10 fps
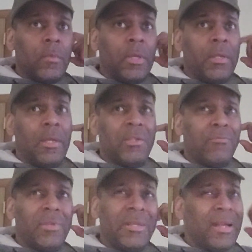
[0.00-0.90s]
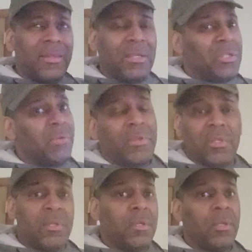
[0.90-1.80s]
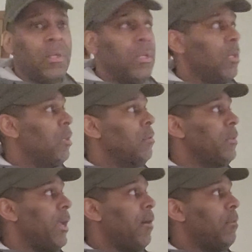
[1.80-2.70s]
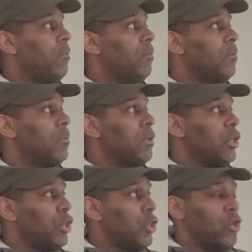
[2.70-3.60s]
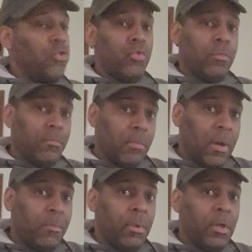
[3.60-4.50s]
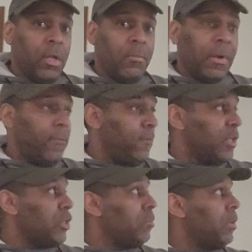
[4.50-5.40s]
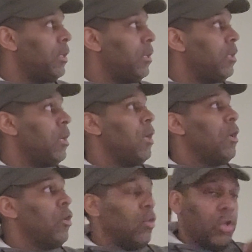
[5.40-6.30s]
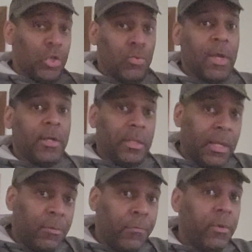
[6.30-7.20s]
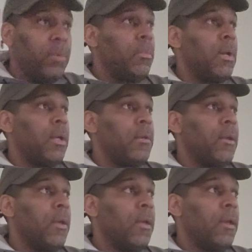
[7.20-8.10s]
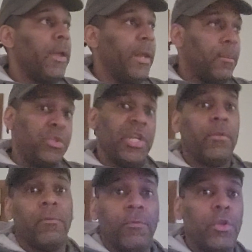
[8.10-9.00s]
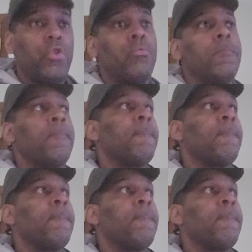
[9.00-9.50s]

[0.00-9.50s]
it's really not that serious. Now, you, my blood, my flesh and blood, or you like a dear friend of mine, and I'm cheering for you,